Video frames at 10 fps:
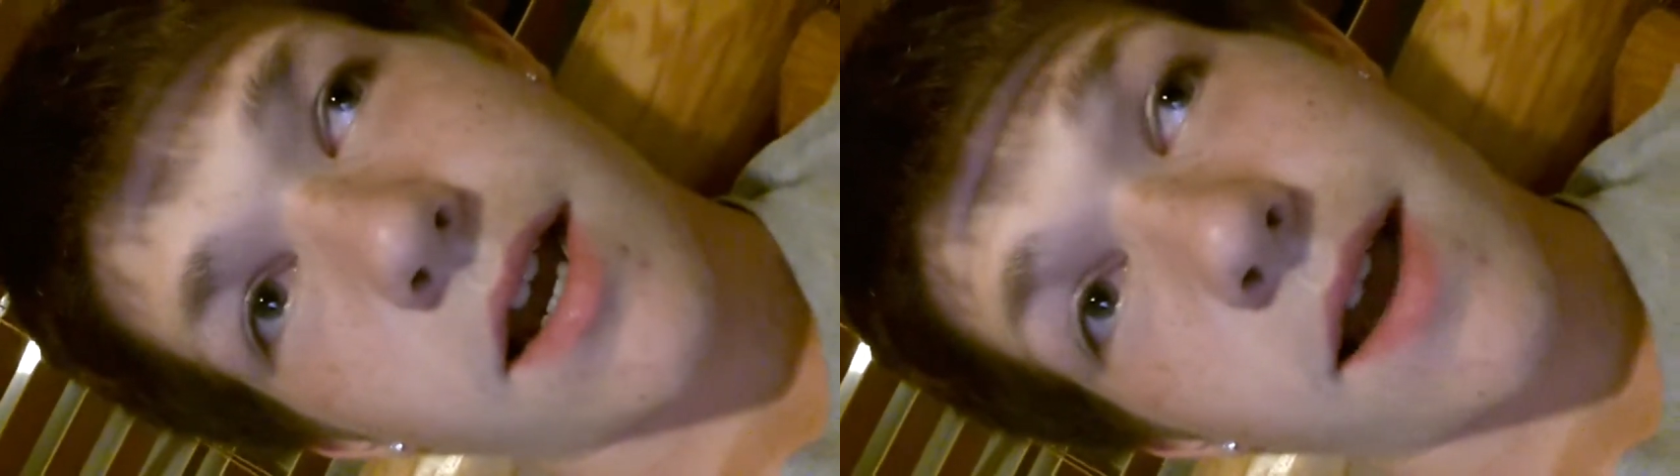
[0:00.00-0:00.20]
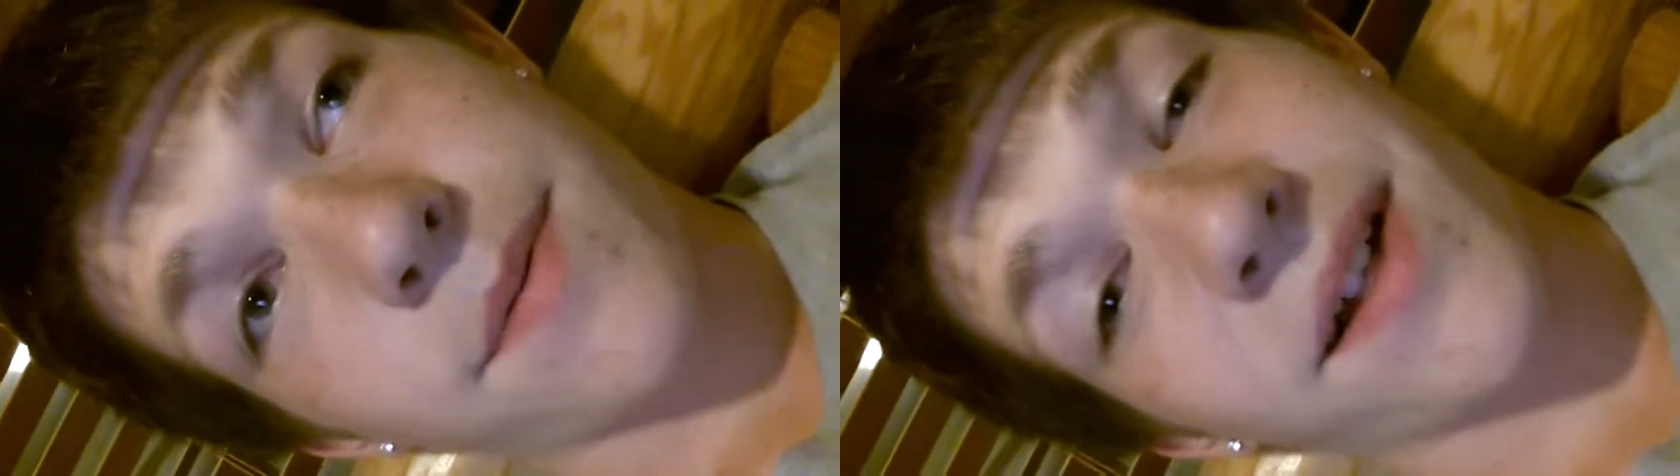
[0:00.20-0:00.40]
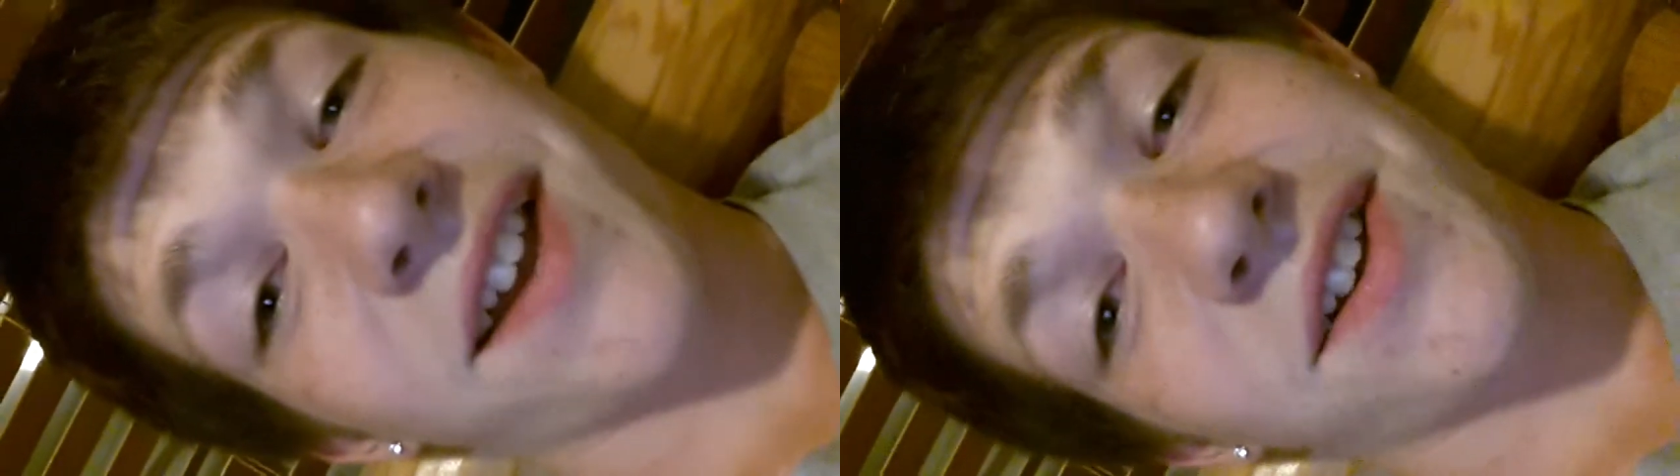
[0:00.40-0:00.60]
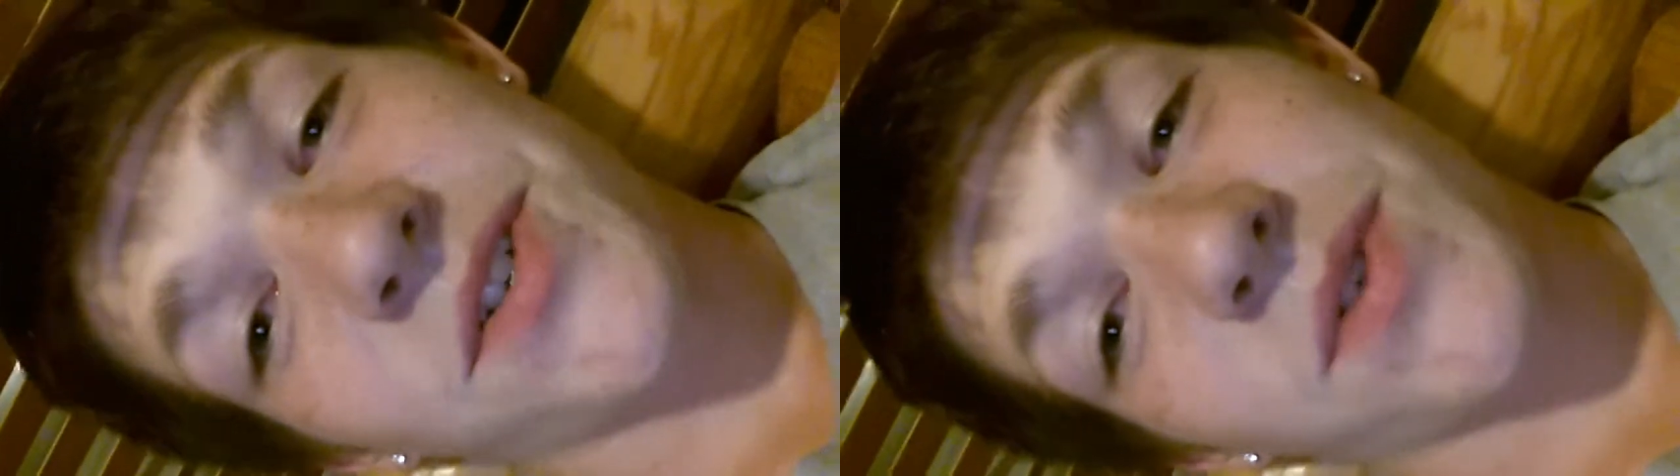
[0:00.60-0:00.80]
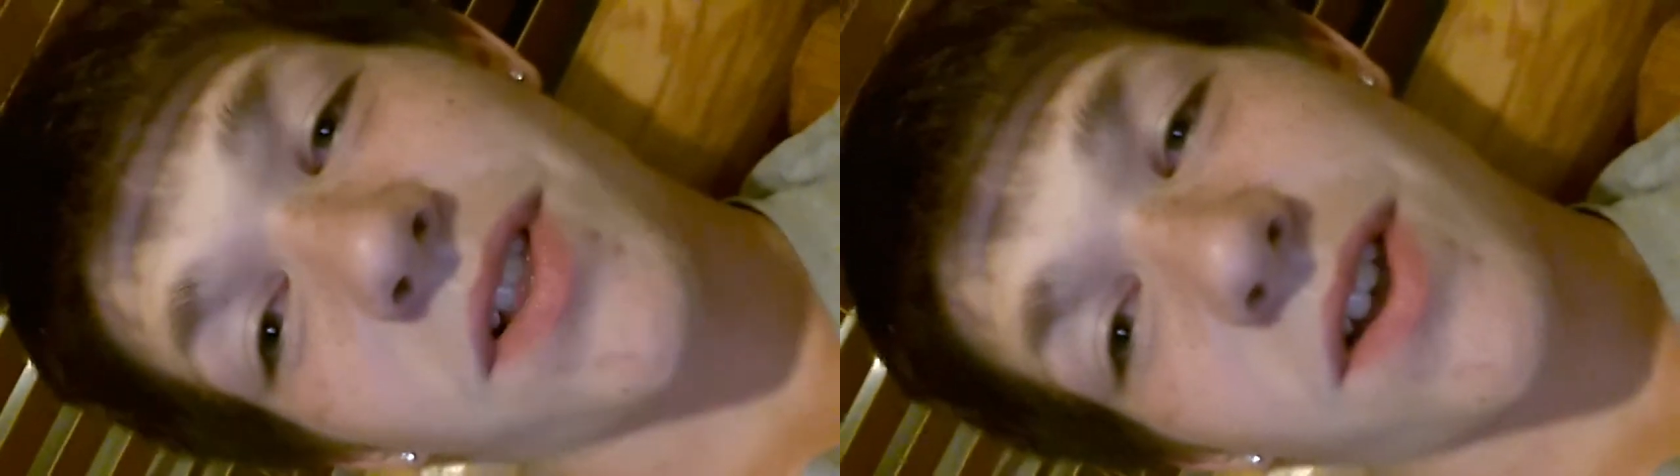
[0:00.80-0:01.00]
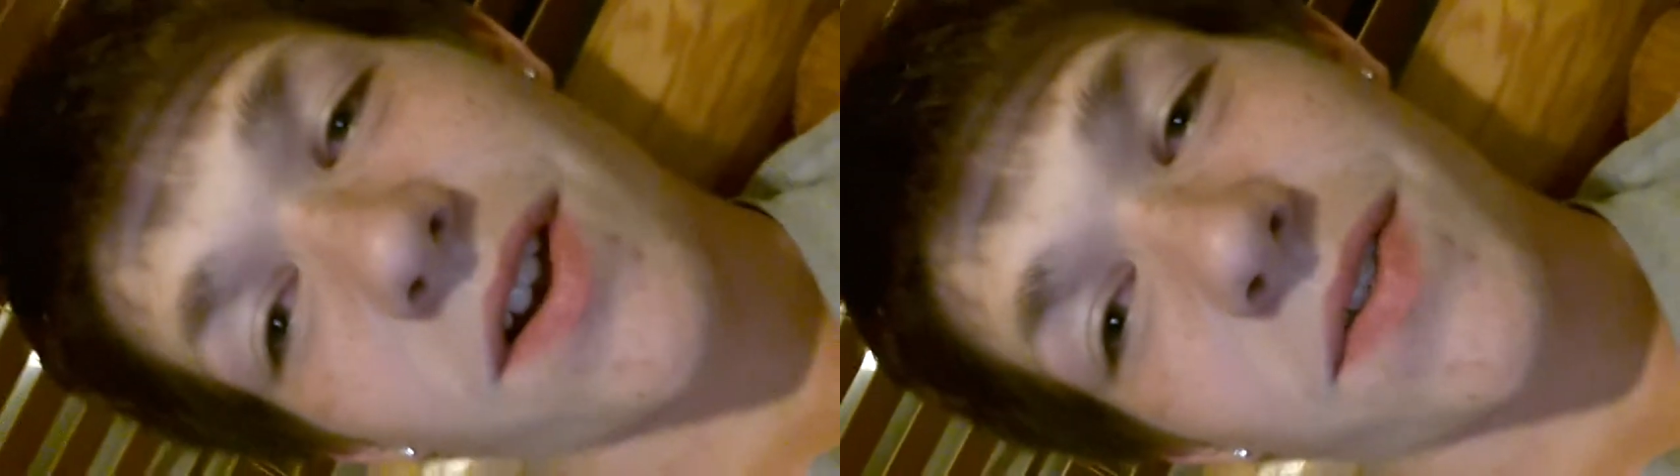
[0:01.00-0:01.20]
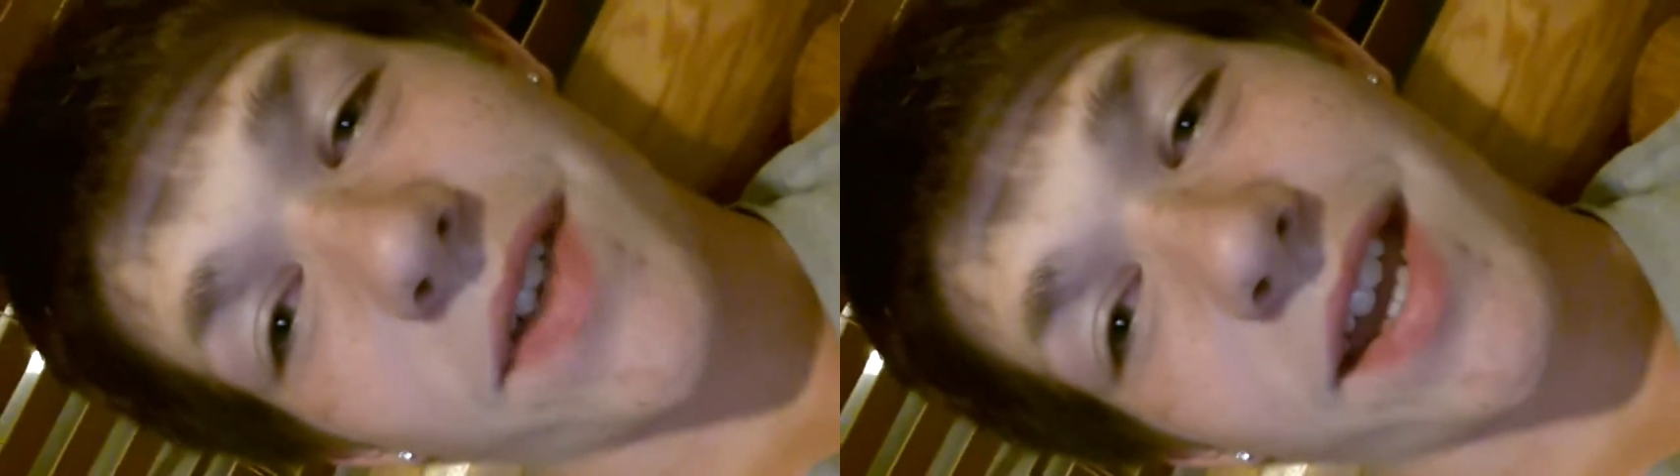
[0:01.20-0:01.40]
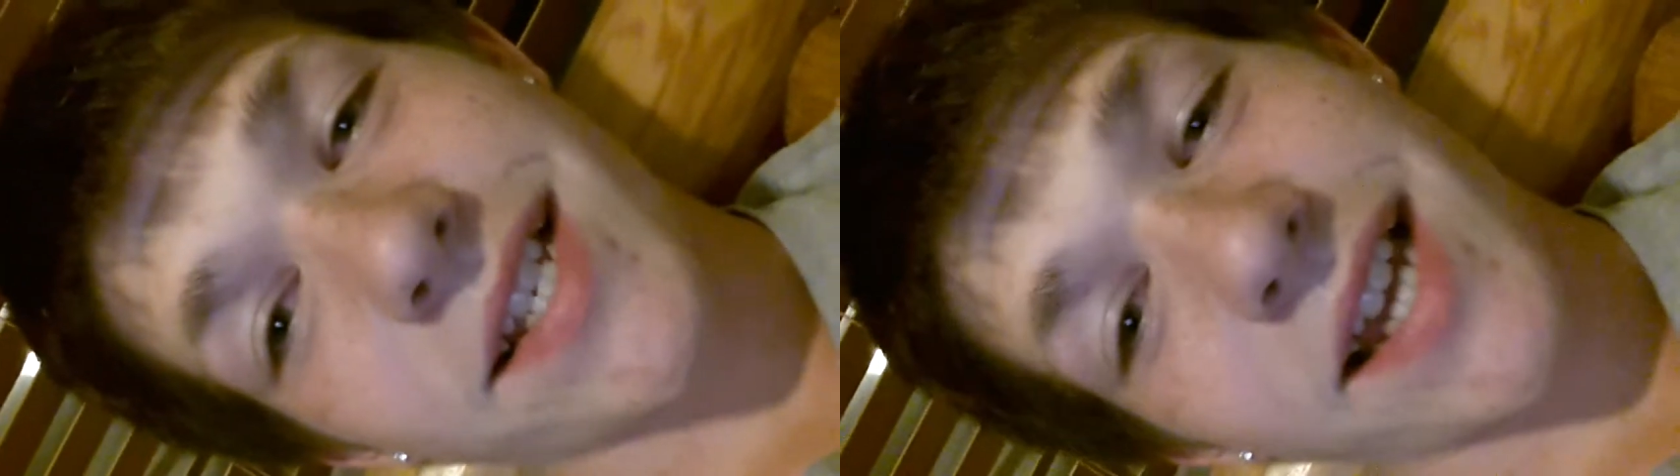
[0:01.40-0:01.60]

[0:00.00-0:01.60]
I plan on doing a lot of things.